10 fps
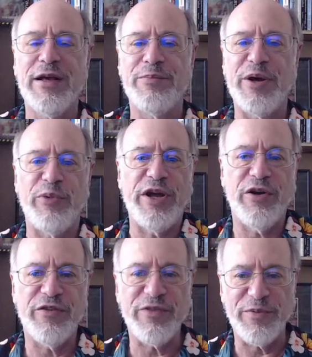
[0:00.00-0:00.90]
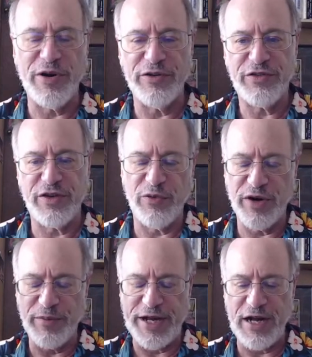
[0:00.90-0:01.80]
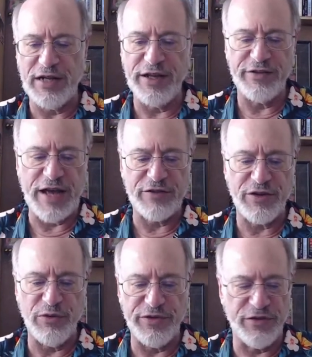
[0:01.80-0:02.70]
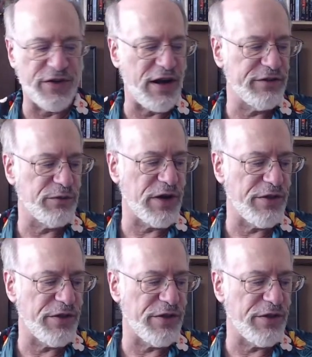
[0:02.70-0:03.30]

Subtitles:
But we heard from folks, one of my colleagues actually was involved in one